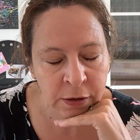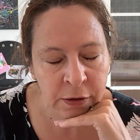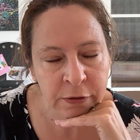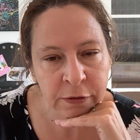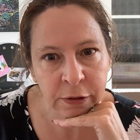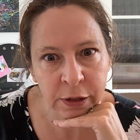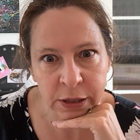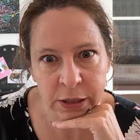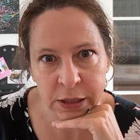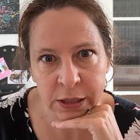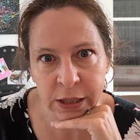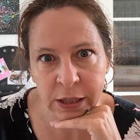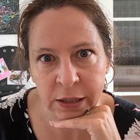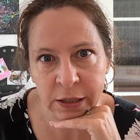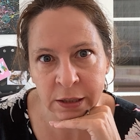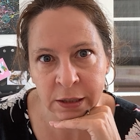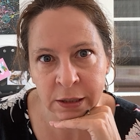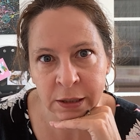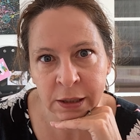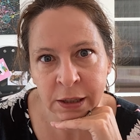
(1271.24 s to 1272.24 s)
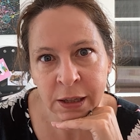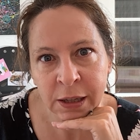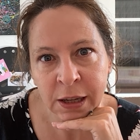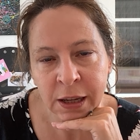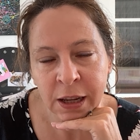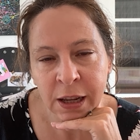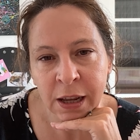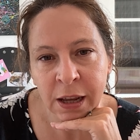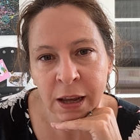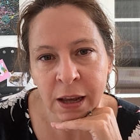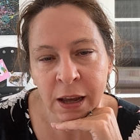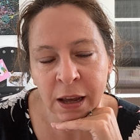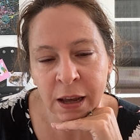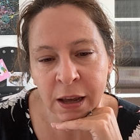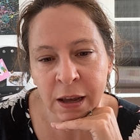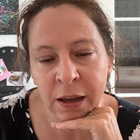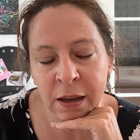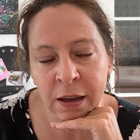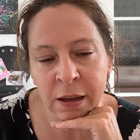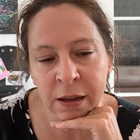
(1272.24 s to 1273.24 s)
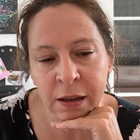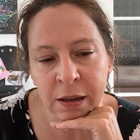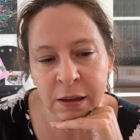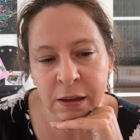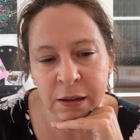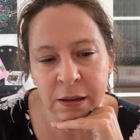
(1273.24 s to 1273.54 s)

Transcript: frantic, where